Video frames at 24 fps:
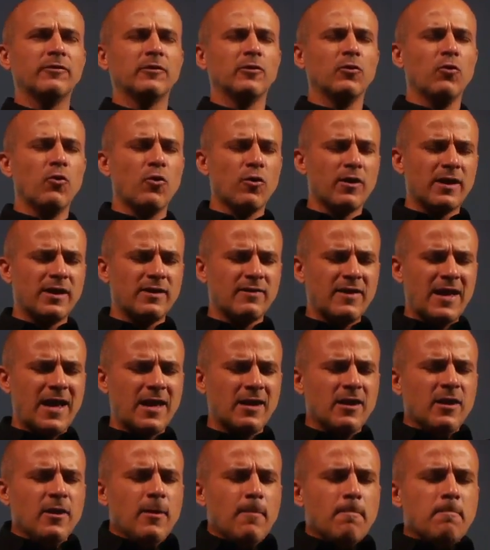and Lord, and
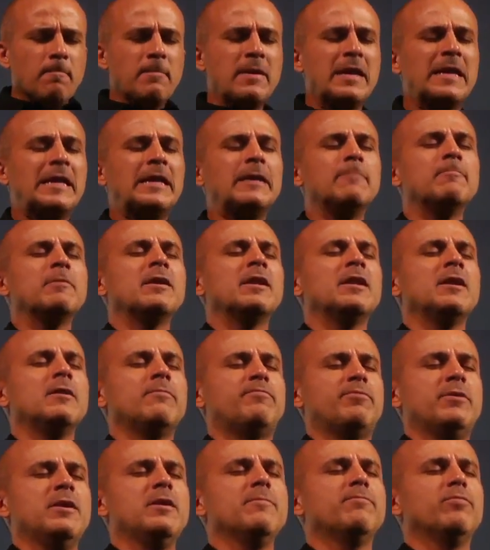that many, many
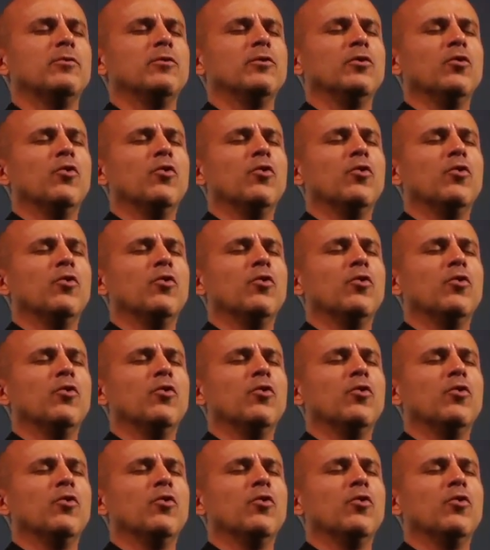people,